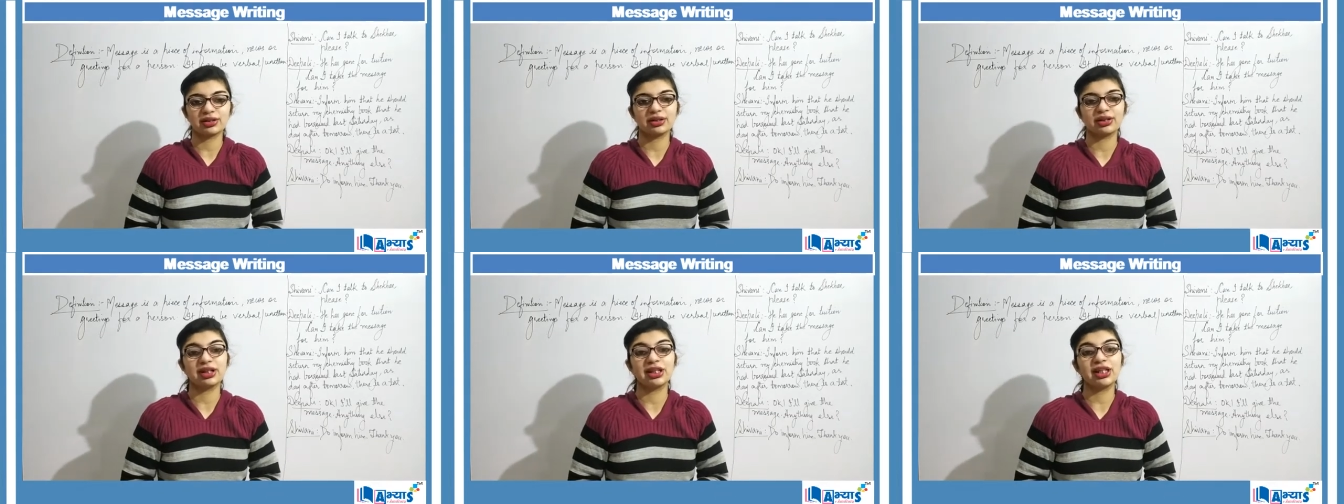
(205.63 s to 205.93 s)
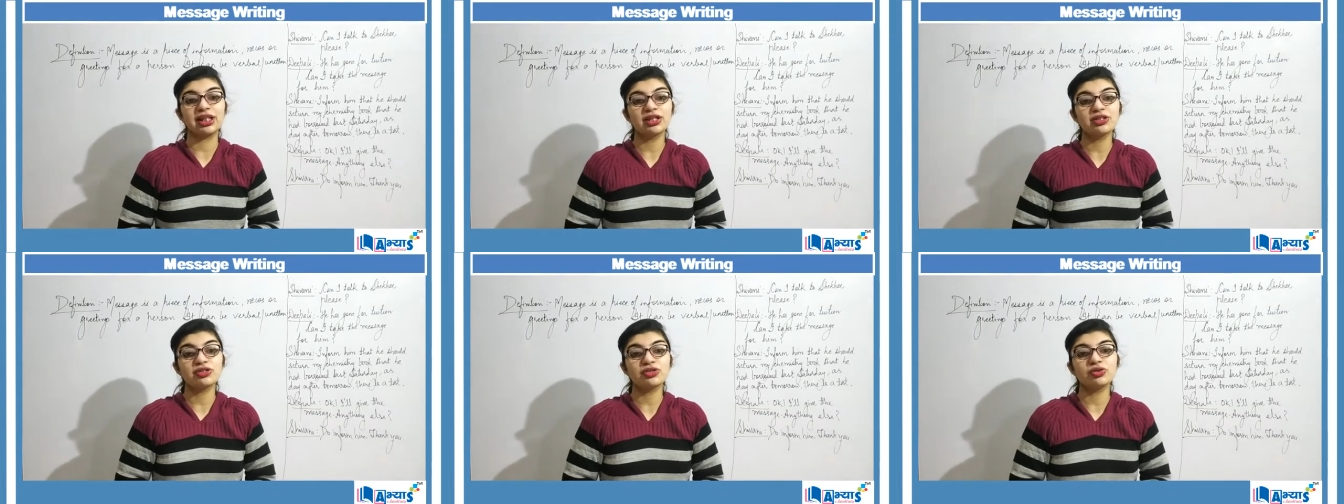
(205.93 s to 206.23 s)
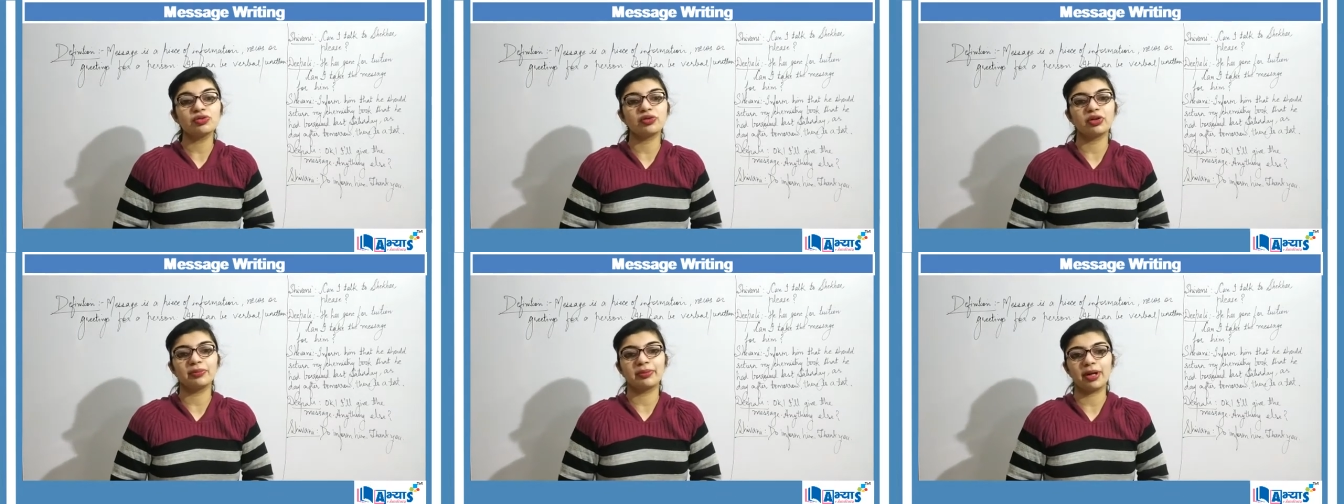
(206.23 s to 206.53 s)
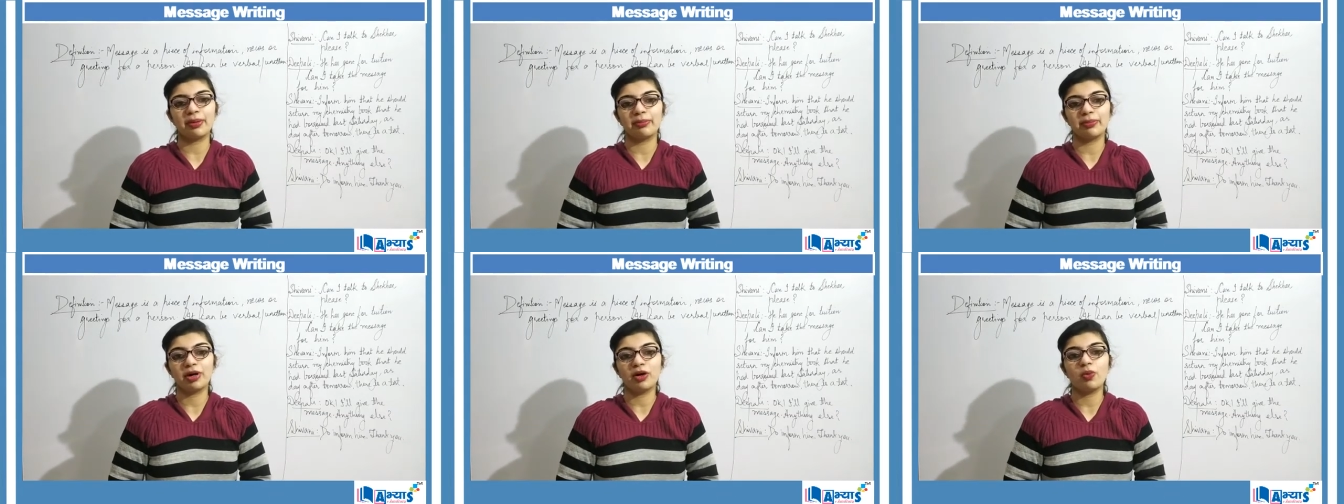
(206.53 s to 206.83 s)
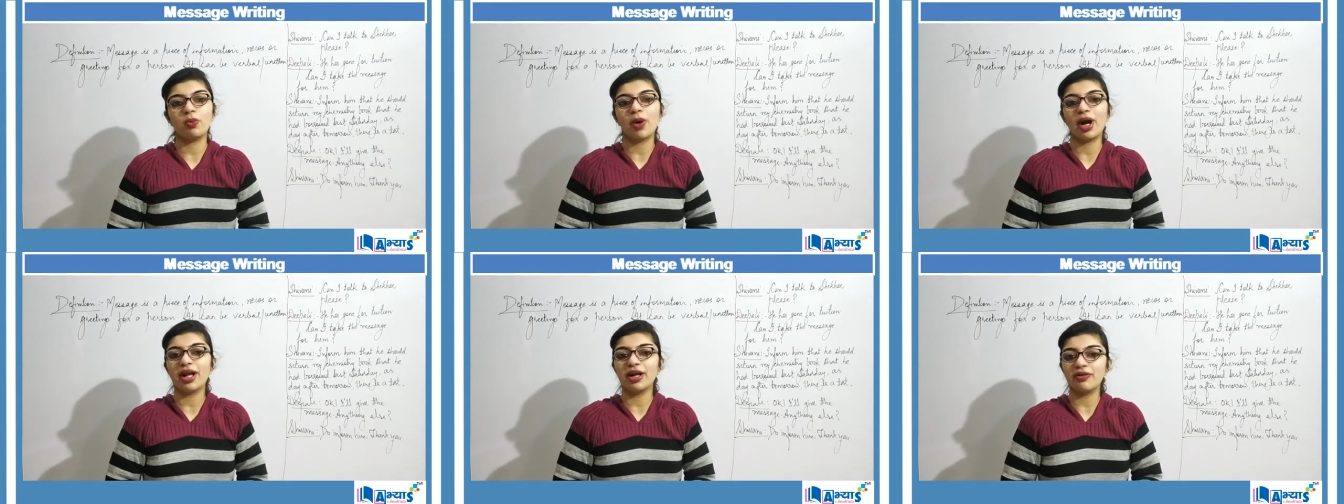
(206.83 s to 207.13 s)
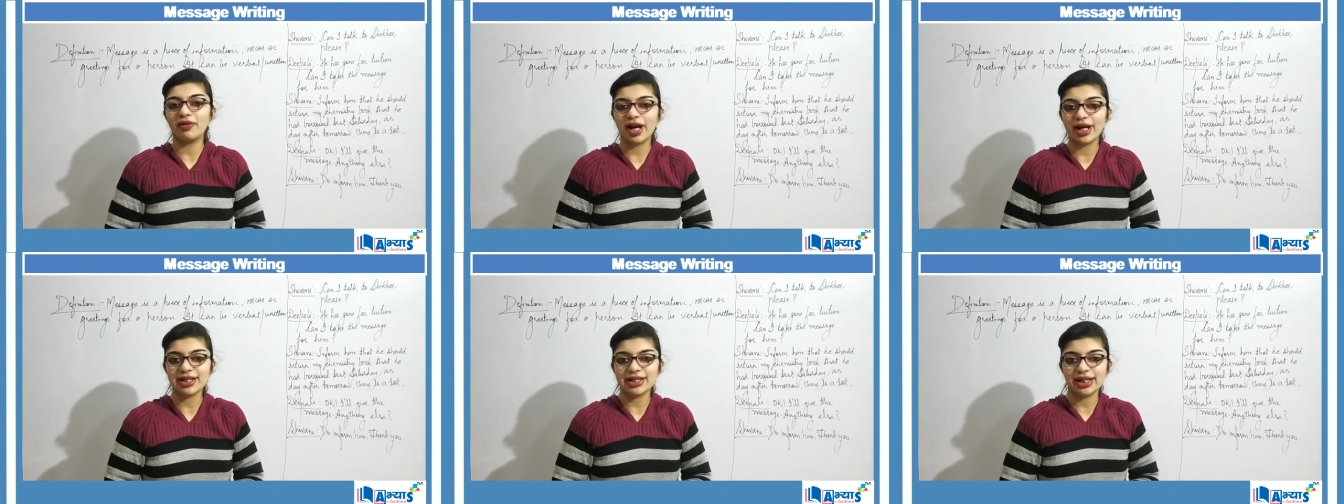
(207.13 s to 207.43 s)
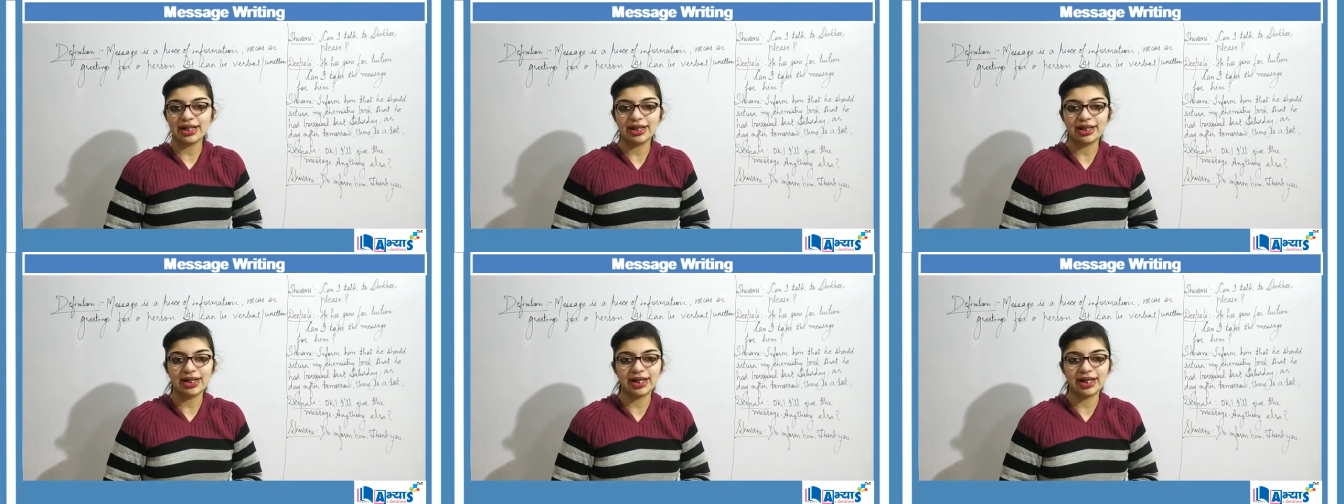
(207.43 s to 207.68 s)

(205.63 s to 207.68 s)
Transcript: need to remember while writing a